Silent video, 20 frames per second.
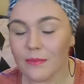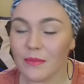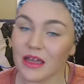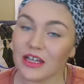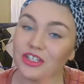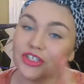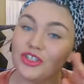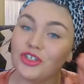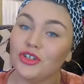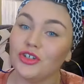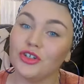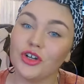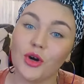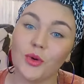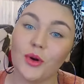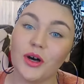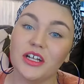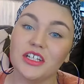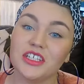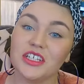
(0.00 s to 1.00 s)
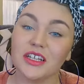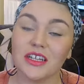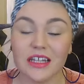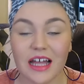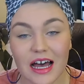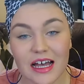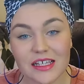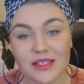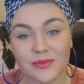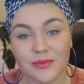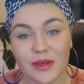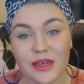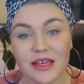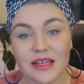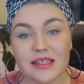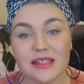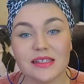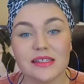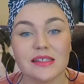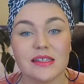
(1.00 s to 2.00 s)
Make sure you go watch last
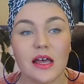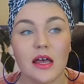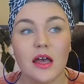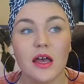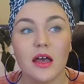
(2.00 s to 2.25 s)
week's